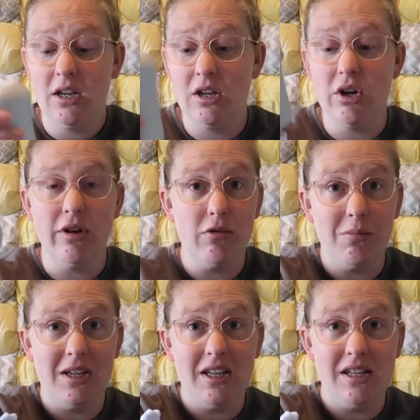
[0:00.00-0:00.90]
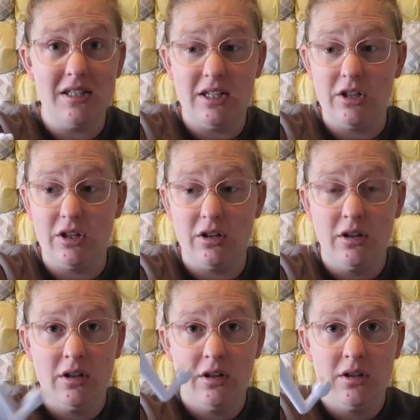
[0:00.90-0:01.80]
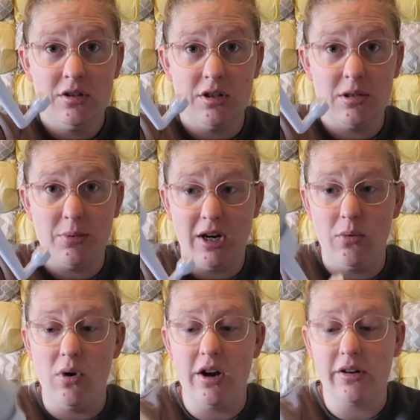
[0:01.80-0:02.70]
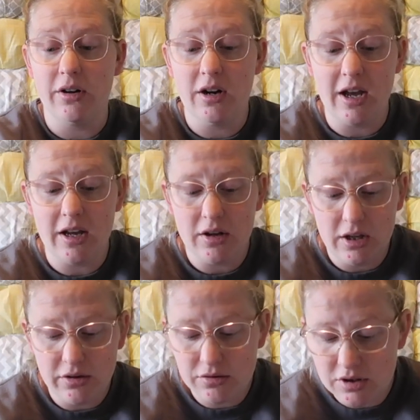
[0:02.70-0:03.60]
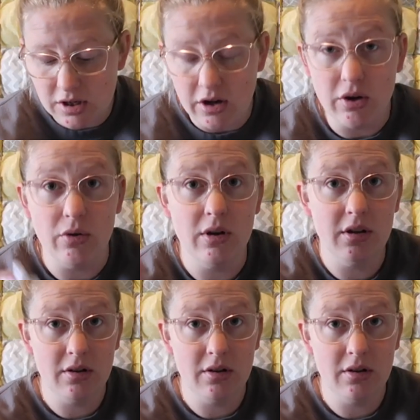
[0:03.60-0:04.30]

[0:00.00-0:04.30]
you know, it would be easier to spray water at you. So